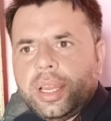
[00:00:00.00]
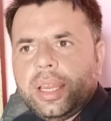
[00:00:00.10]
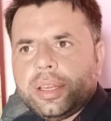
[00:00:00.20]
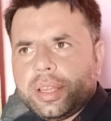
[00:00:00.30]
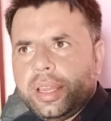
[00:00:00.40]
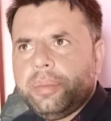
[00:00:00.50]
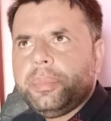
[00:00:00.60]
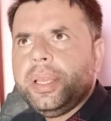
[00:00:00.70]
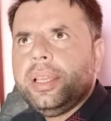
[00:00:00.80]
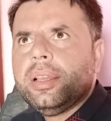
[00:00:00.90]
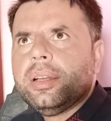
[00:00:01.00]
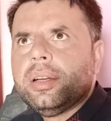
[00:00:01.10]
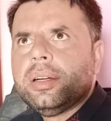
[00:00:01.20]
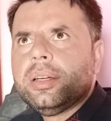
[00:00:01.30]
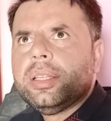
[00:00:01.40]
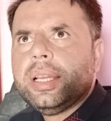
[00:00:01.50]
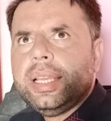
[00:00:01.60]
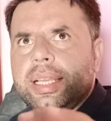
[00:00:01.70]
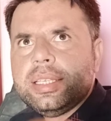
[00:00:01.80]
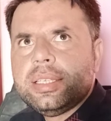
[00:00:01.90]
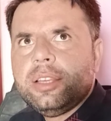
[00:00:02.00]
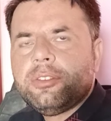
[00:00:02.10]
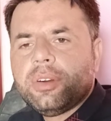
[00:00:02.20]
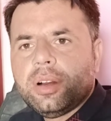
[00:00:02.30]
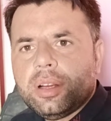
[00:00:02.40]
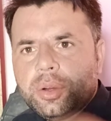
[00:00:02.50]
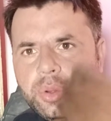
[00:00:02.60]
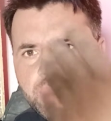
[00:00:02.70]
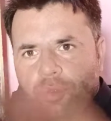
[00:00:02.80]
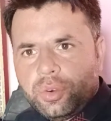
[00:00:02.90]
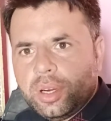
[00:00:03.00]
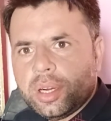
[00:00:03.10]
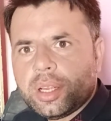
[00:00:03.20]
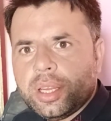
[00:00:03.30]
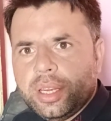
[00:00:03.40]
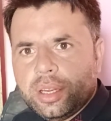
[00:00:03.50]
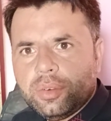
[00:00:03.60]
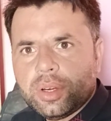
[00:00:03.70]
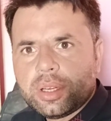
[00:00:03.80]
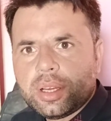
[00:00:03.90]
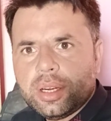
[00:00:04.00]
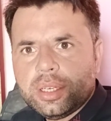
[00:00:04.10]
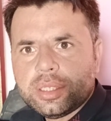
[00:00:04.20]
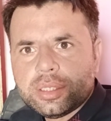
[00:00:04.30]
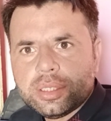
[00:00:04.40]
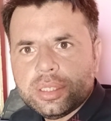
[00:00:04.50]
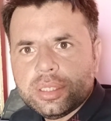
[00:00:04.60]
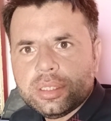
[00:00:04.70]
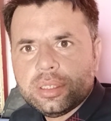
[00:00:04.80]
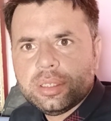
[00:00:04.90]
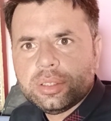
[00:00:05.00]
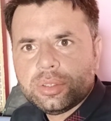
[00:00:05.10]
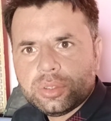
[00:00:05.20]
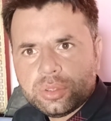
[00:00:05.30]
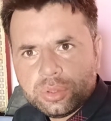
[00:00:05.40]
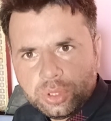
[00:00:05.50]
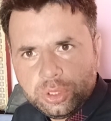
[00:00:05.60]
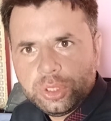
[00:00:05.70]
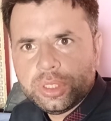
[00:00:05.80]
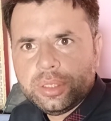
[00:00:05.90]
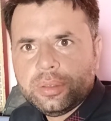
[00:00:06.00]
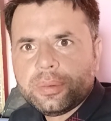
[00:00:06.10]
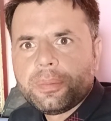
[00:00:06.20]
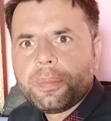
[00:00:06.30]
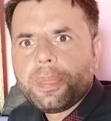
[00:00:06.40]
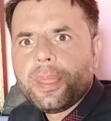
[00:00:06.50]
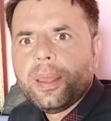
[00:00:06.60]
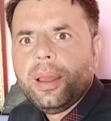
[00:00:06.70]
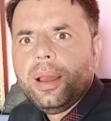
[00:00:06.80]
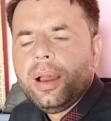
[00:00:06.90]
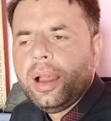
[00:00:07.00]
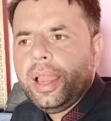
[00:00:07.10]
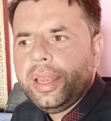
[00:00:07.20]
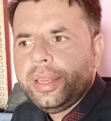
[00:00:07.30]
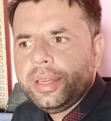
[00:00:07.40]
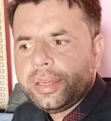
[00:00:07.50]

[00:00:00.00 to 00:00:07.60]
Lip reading: It can be the easy for doing work in our current situation, and